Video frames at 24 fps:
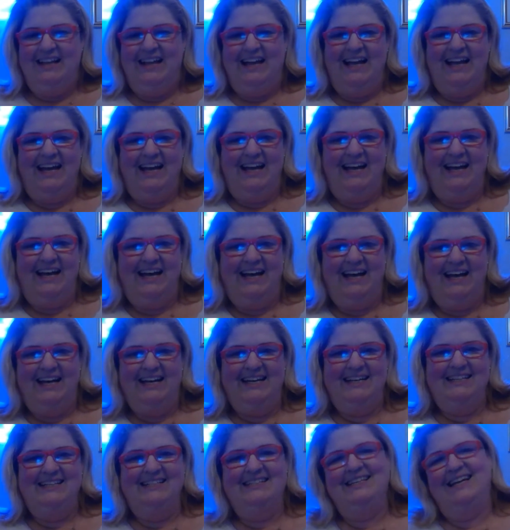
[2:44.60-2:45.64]

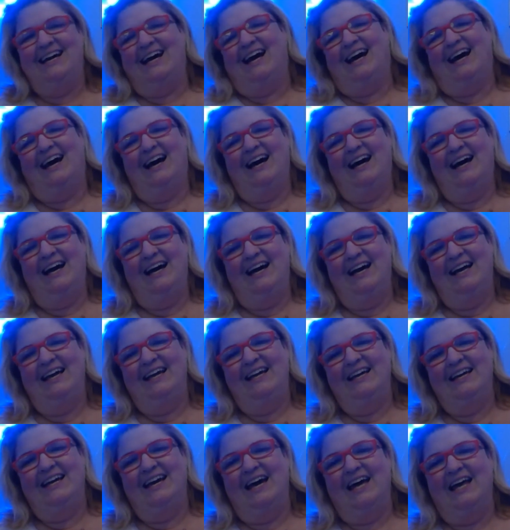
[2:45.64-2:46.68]
And
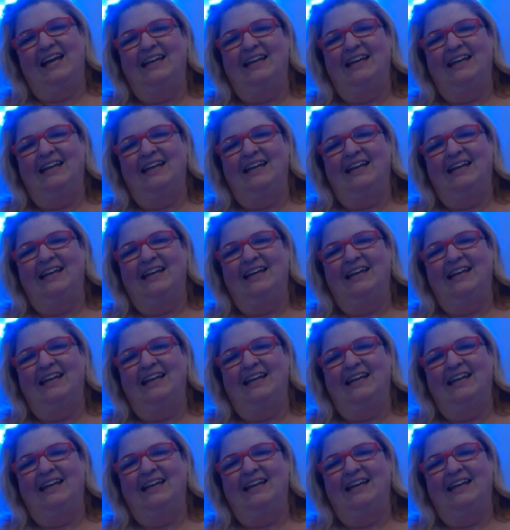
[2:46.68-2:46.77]
I